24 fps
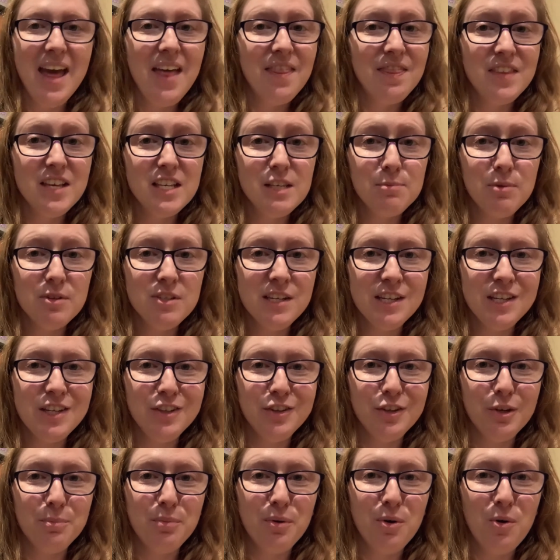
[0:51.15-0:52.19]
This
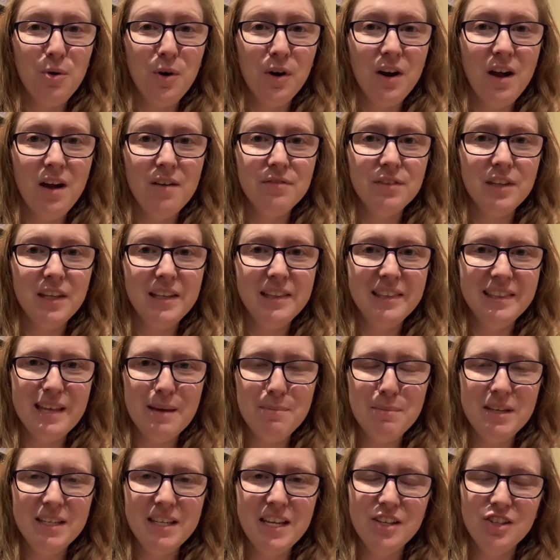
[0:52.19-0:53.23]
particular pour of the
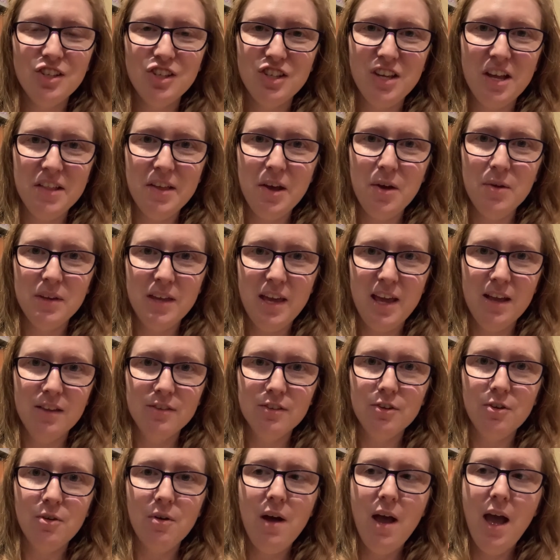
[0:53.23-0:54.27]
lemon cello
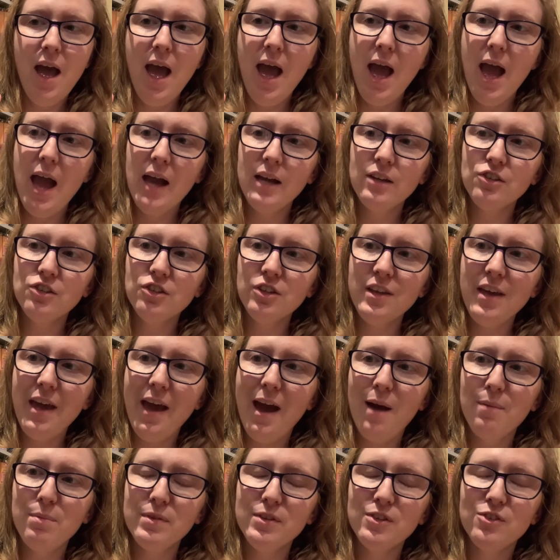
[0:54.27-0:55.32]
candle actually
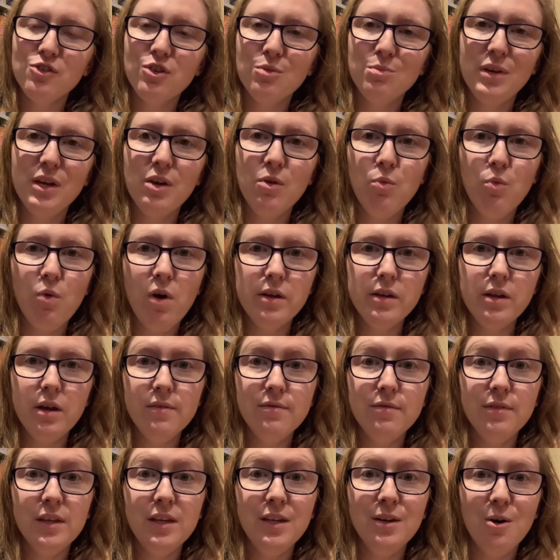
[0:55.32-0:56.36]
happens to be one
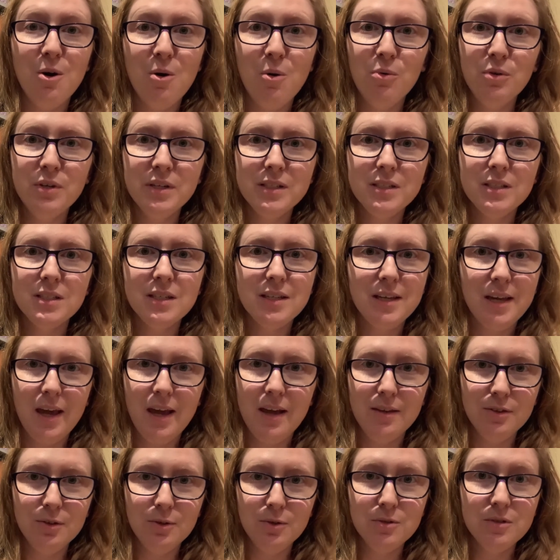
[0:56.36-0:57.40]
of the oldest
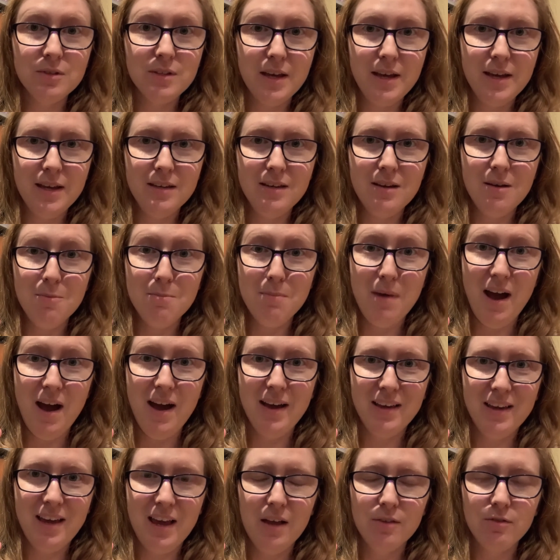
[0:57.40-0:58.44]
candles in my
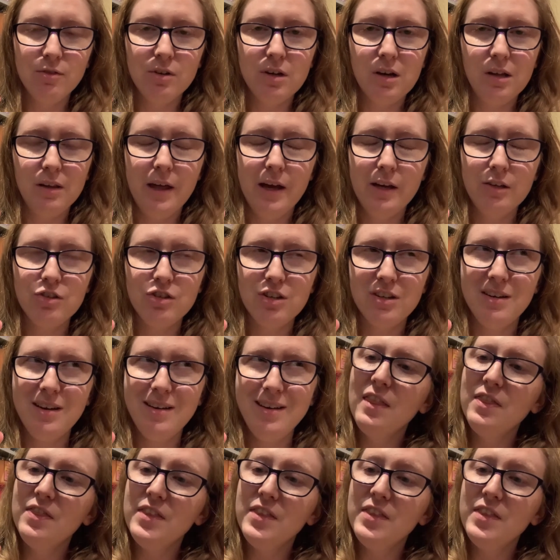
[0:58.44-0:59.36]
candle collection.